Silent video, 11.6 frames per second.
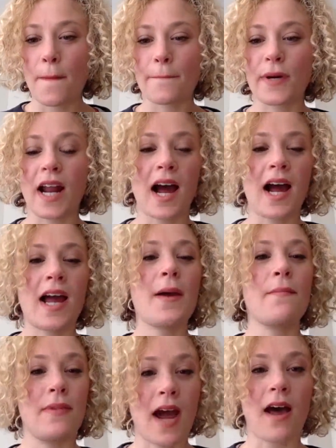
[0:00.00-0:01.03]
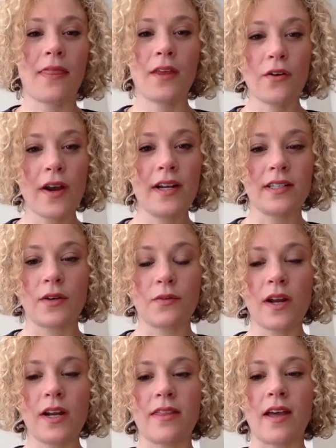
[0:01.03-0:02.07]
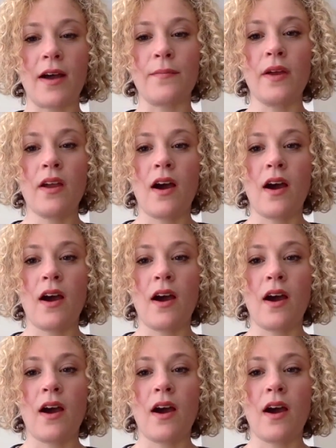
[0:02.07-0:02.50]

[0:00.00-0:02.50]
but I am not the greatest at running them.